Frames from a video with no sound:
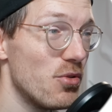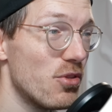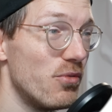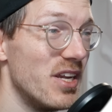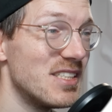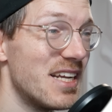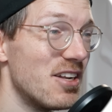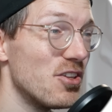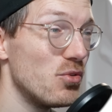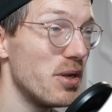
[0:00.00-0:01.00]
3 is then
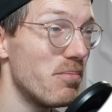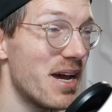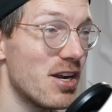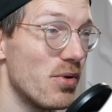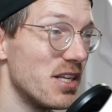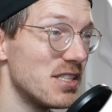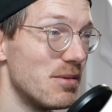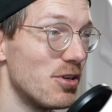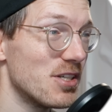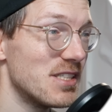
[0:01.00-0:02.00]
not doing better with a
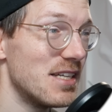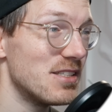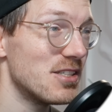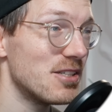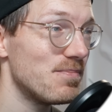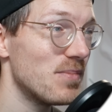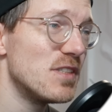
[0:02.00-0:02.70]
similar sensor.